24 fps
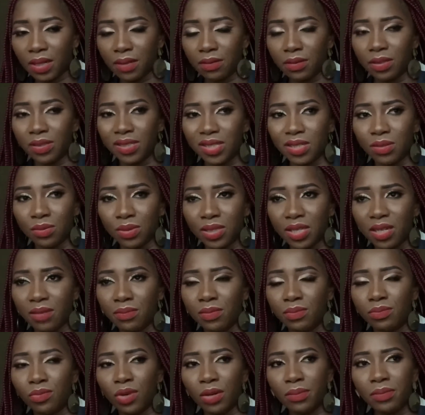she'll tell
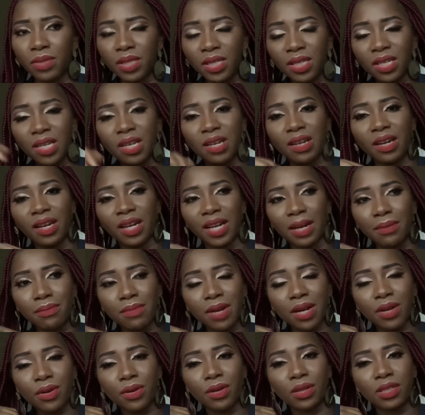me, mommy, grandma
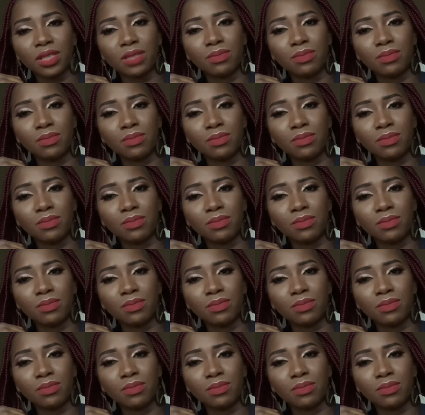calls